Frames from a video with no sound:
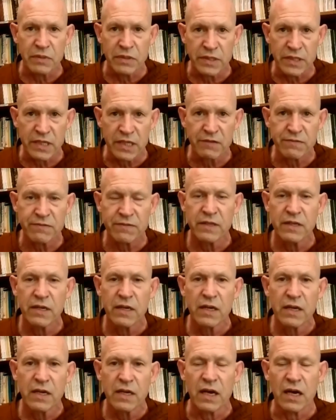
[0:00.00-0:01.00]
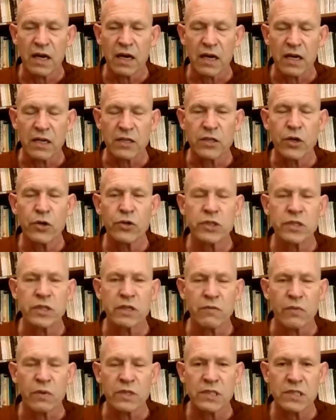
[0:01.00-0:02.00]
a belief, a
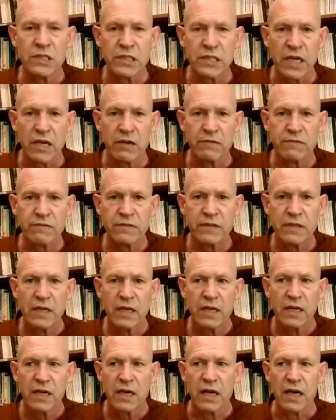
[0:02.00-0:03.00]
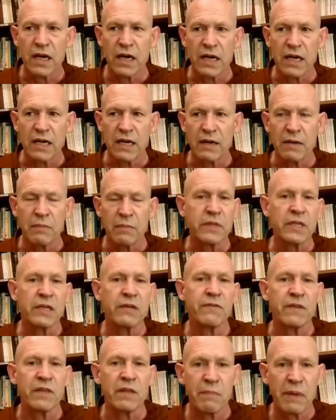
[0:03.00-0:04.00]
notion of oneself, a
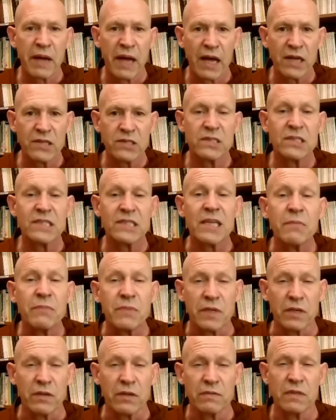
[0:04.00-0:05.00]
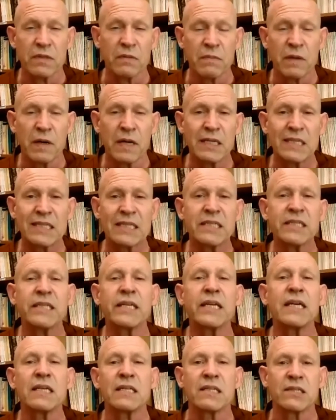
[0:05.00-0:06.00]
belief in the past, something. The mind is
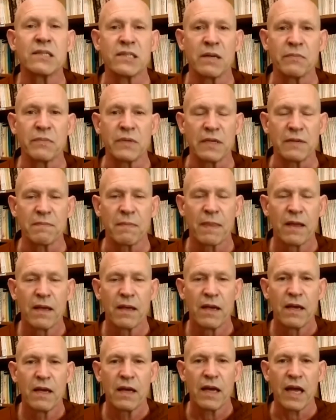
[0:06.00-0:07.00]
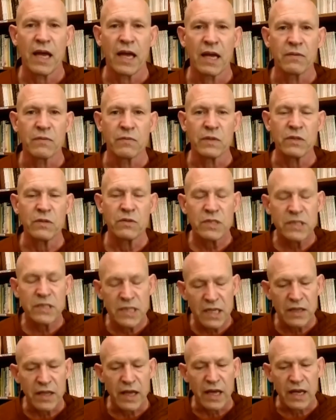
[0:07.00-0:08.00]
clinging to something. And when you
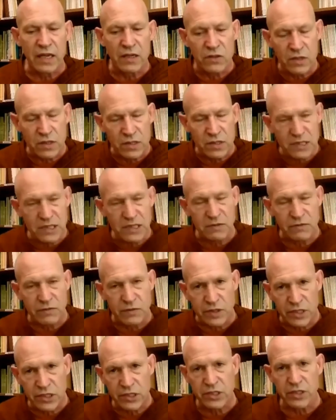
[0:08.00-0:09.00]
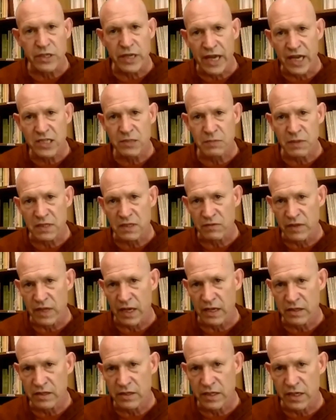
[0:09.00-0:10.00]
see that, and you can see the volitional aspect of
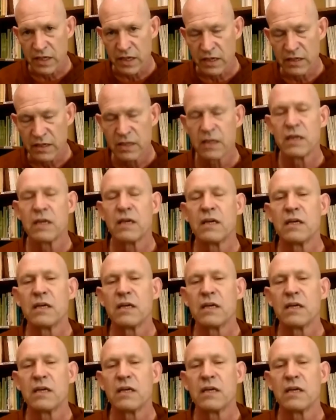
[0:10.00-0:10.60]
that clinging,